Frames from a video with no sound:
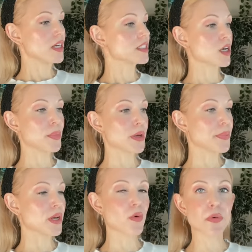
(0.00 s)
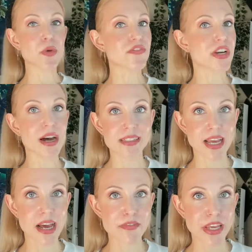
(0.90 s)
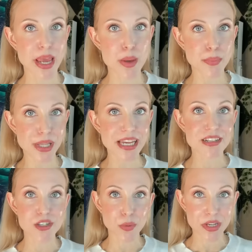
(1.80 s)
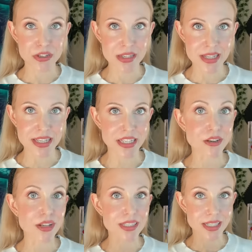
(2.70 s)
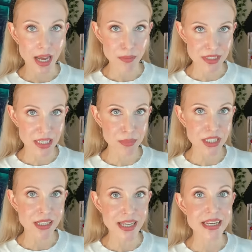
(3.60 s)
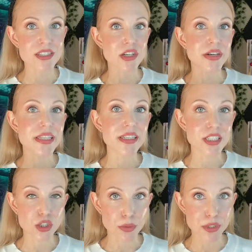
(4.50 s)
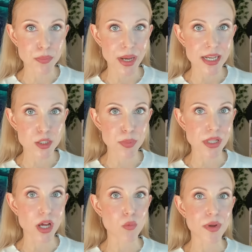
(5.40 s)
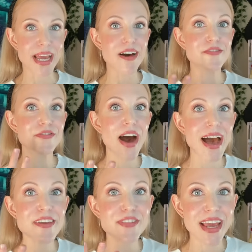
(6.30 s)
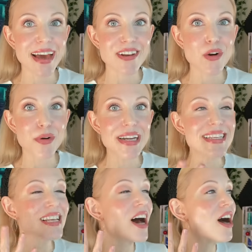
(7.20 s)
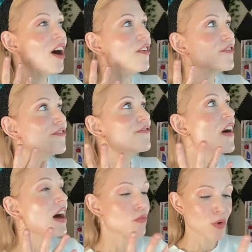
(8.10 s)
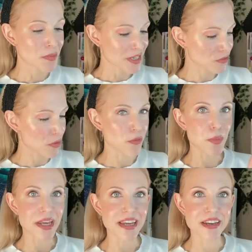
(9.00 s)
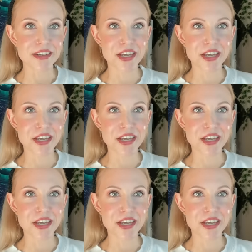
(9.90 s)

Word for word: It's going to be a big one. We've got to have a game plan. So here's the deal. Timestamps and links are in the description box below. We have five categories. But what am I doing with my hand?